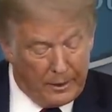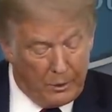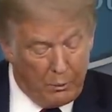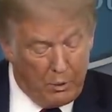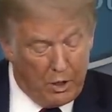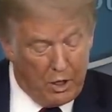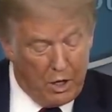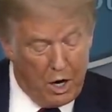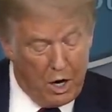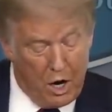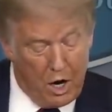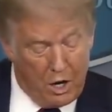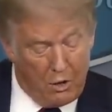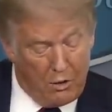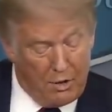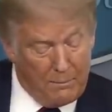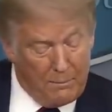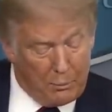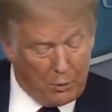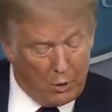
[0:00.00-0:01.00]
We
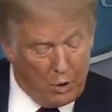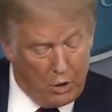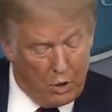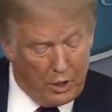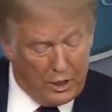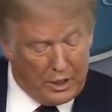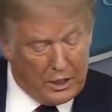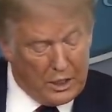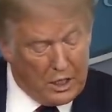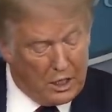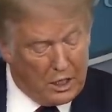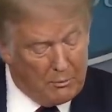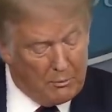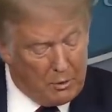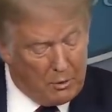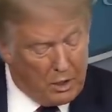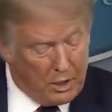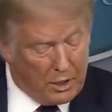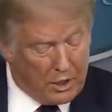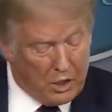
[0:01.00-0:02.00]
are imploring young
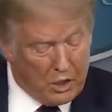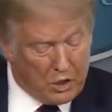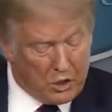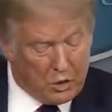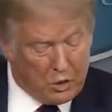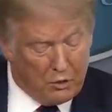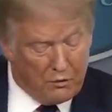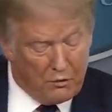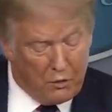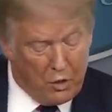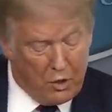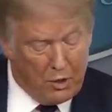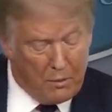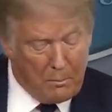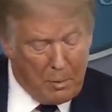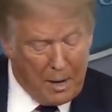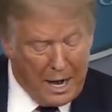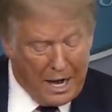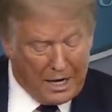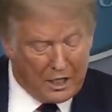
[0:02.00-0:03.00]
Americans to
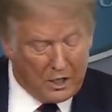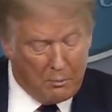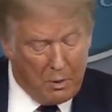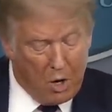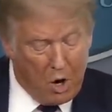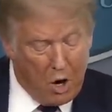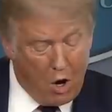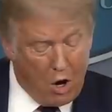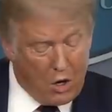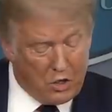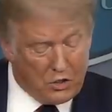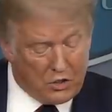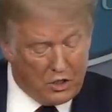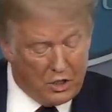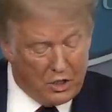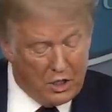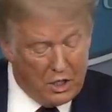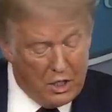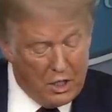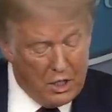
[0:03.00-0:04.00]
avoid packed bars
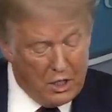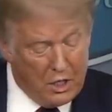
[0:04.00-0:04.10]
and